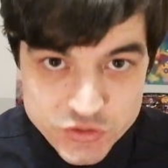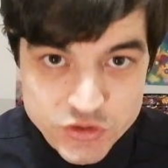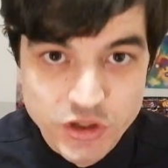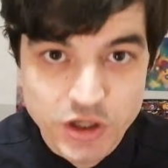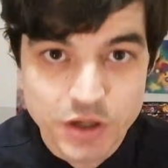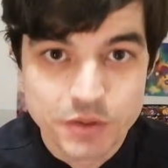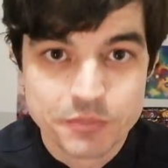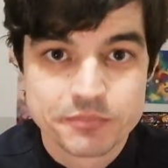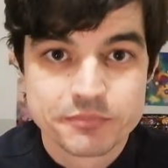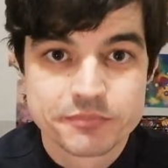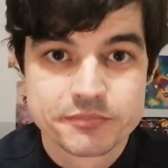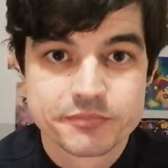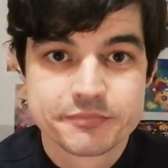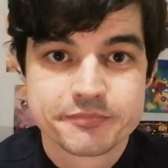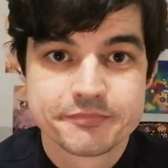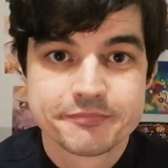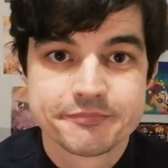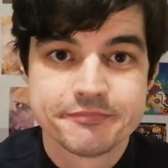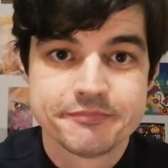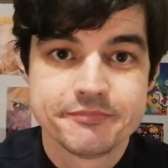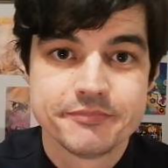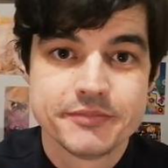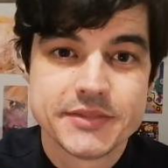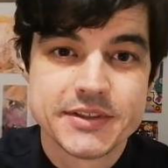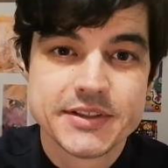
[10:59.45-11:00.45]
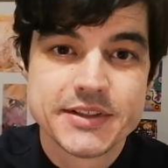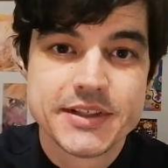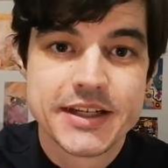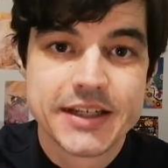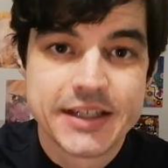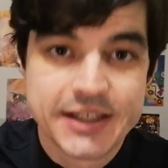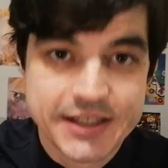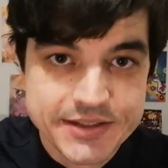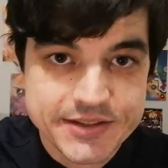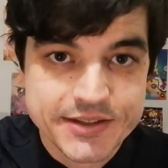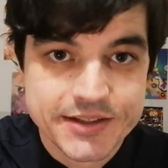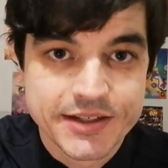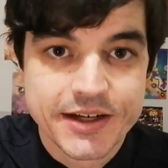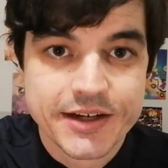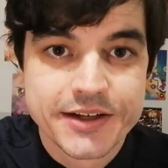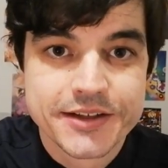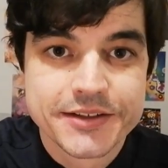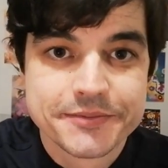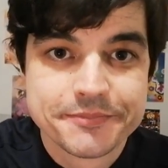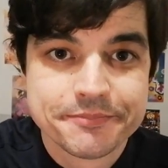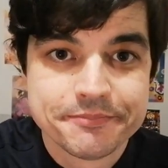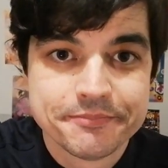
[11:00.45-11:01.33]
stop. Take it easy, guys.